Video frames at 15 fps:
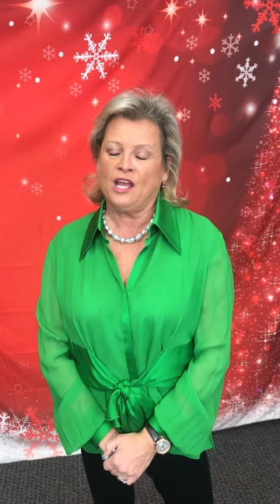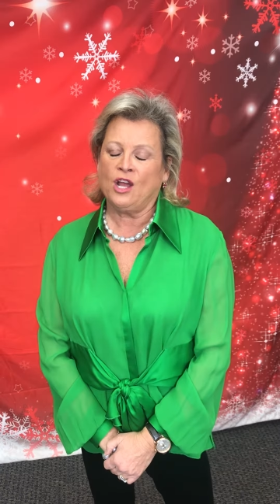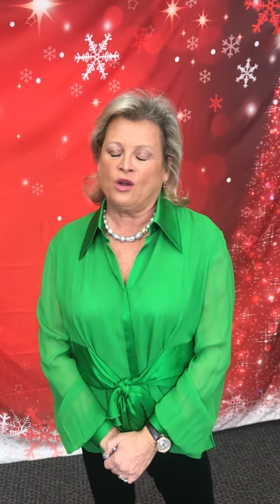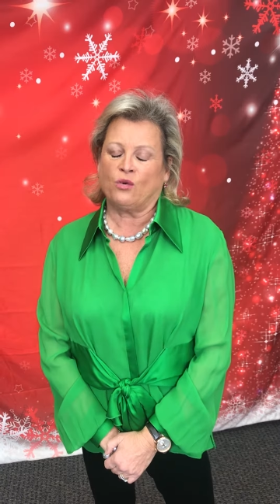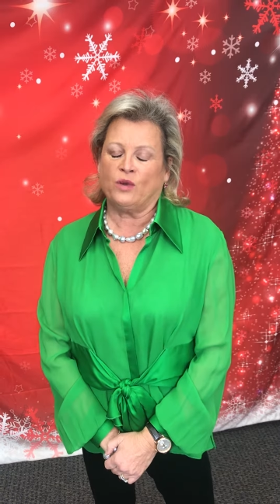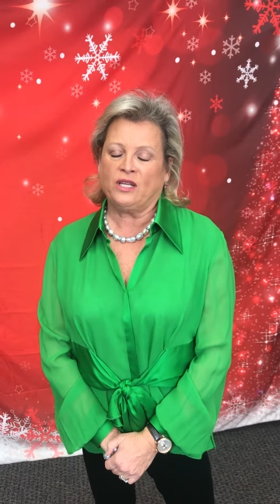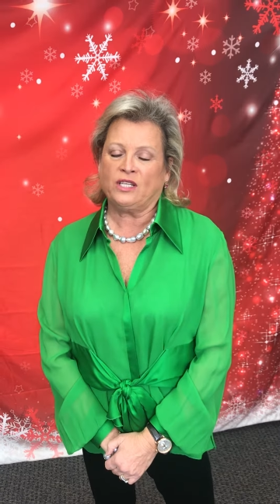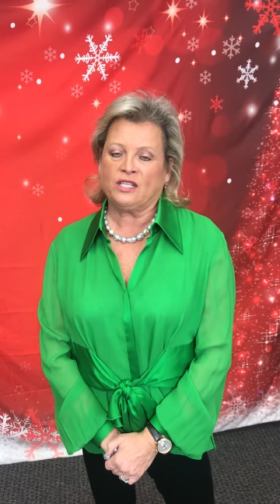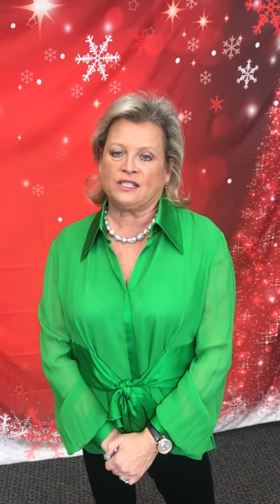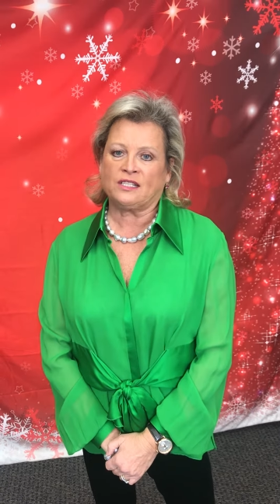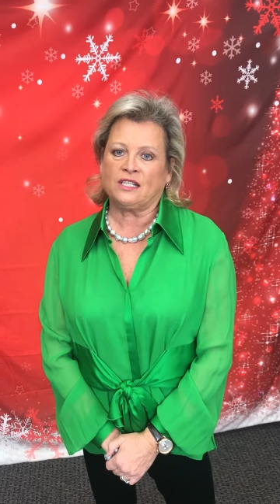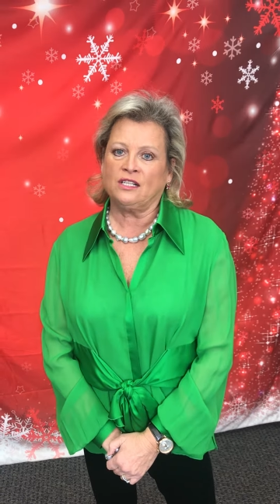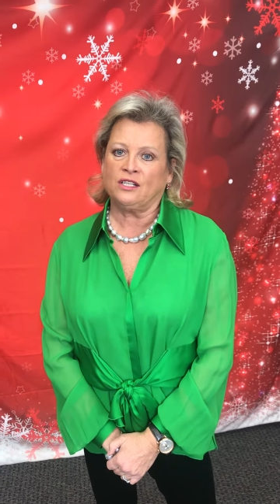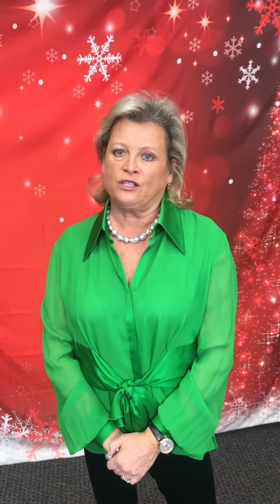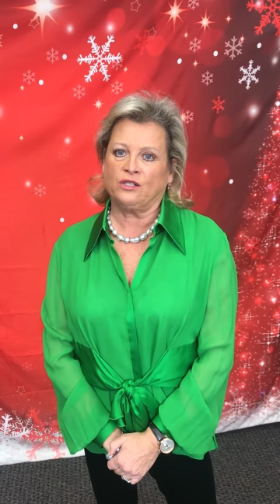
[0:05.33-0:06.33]
We just
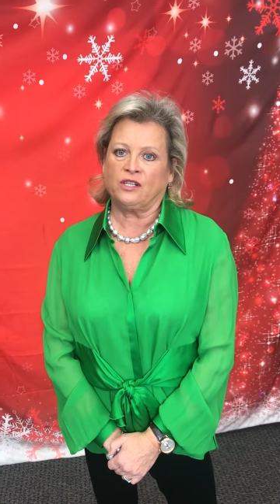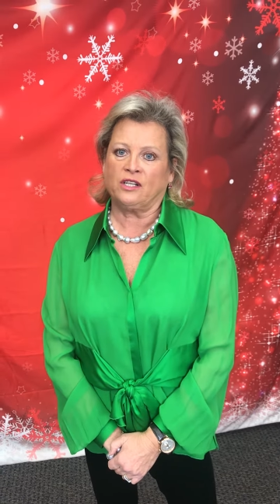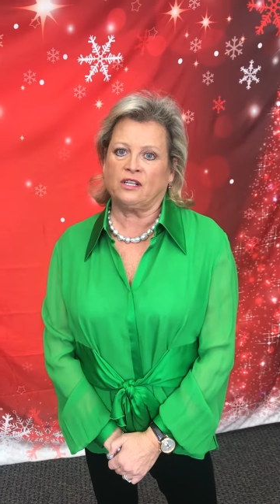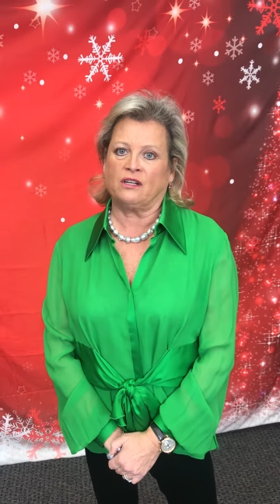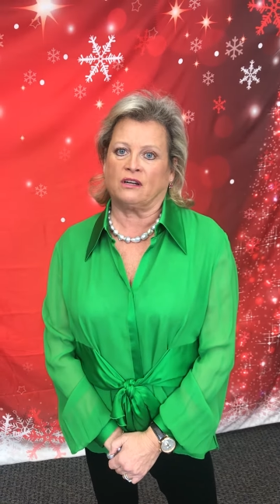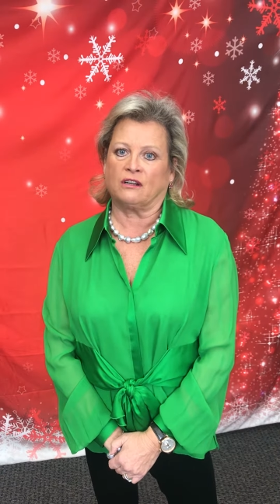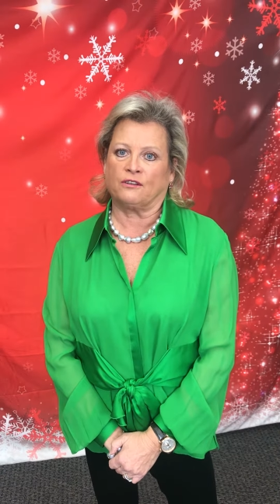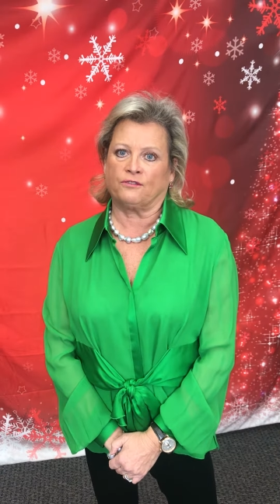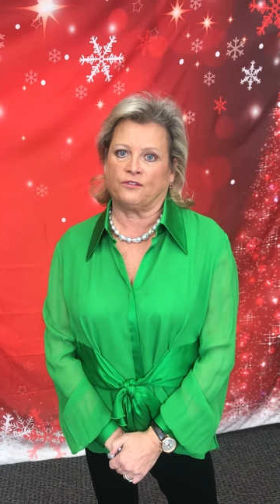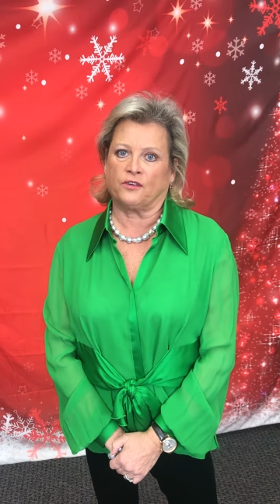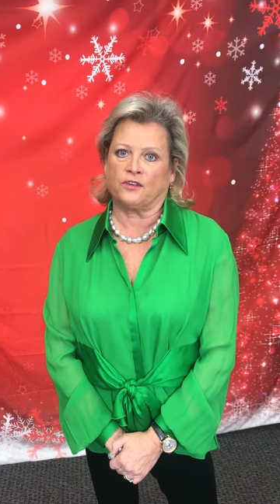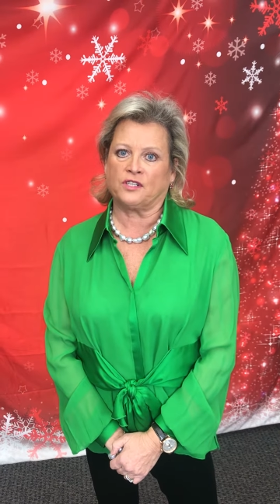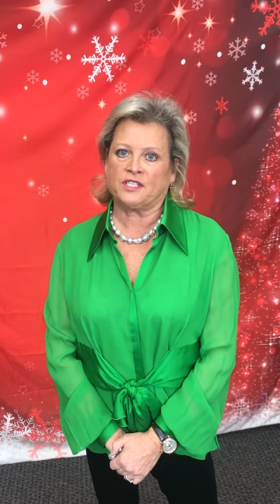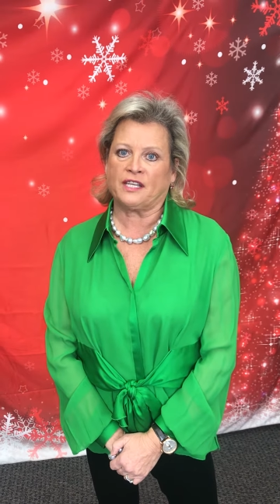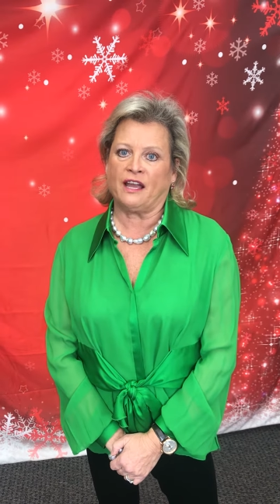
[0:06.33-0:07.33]
concluded our
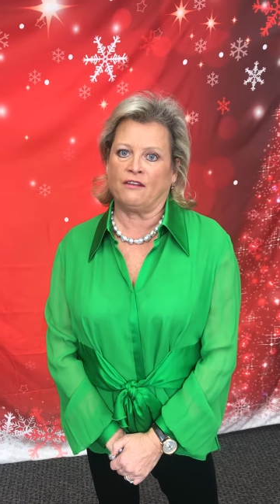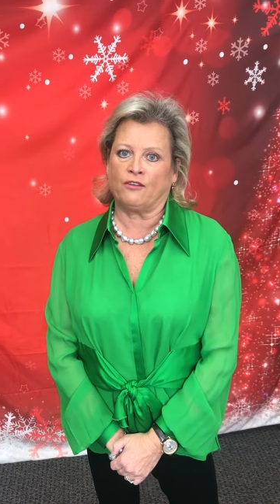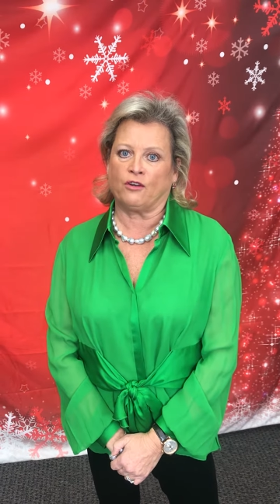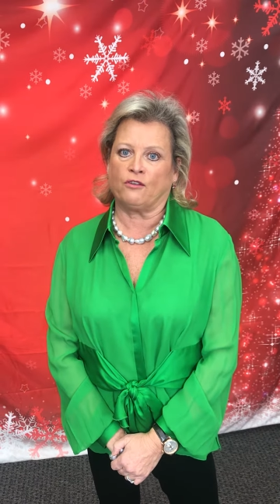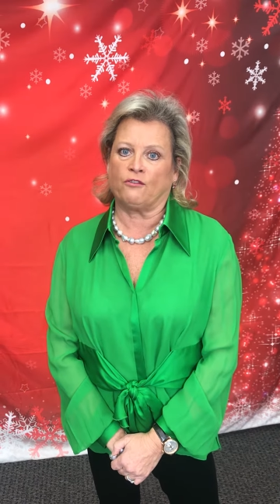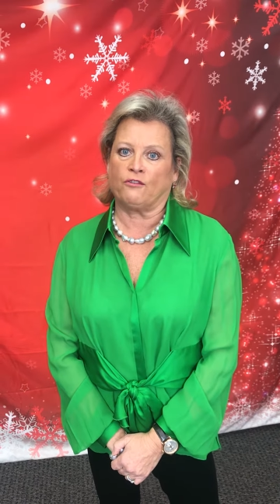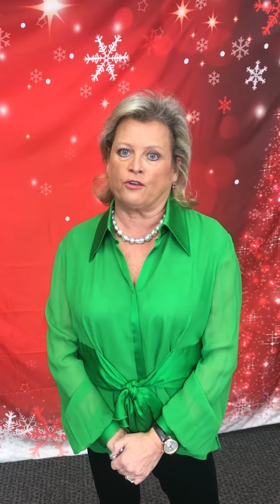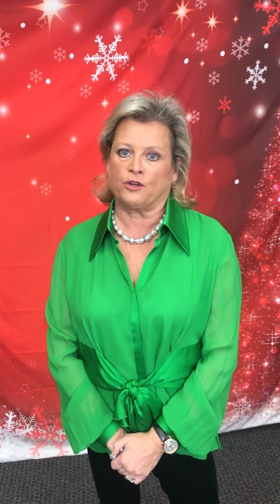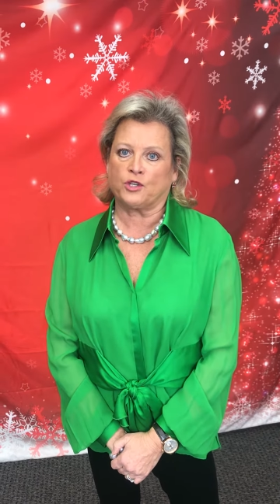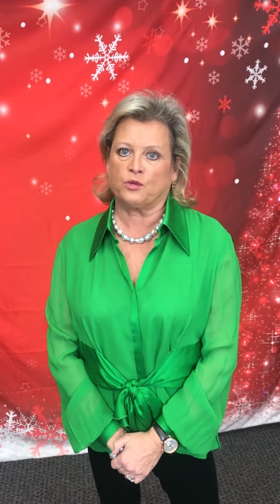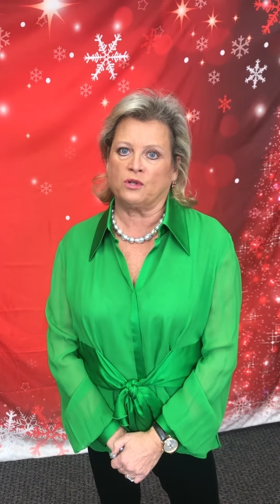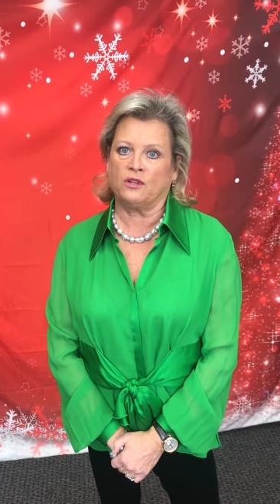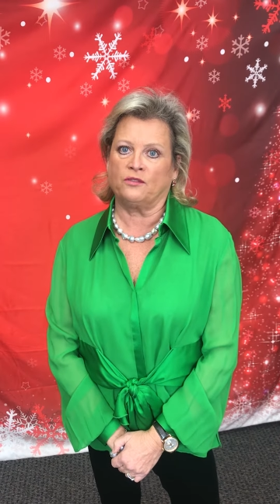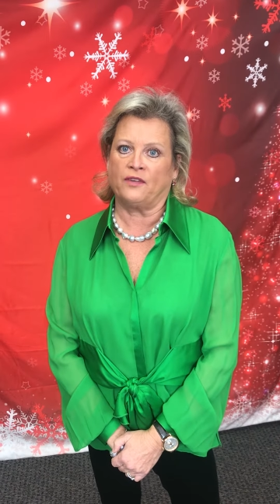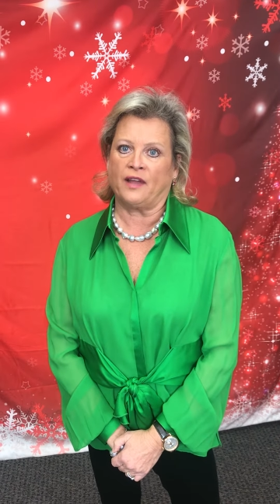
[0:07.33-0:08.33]
first ever
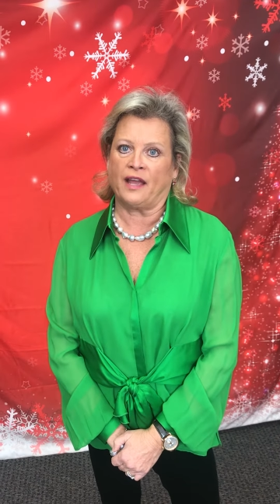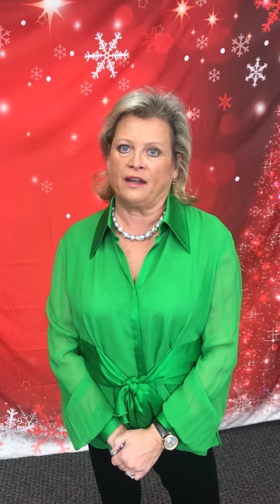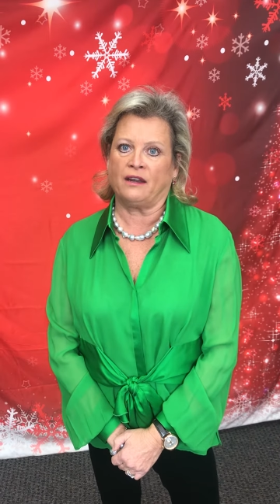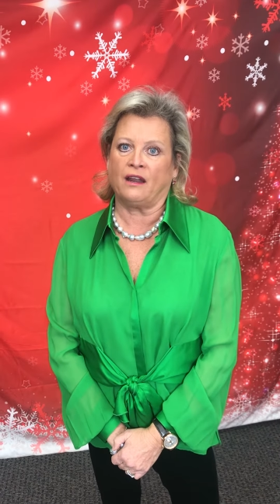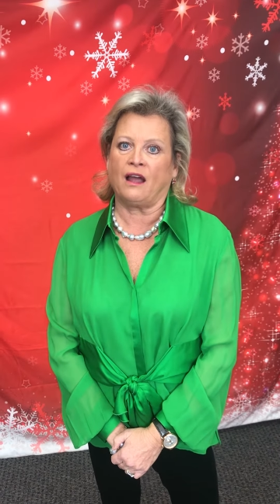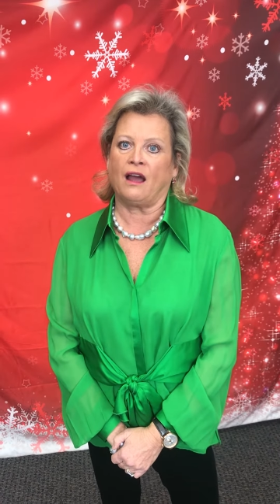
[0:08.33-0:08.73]
virtual event,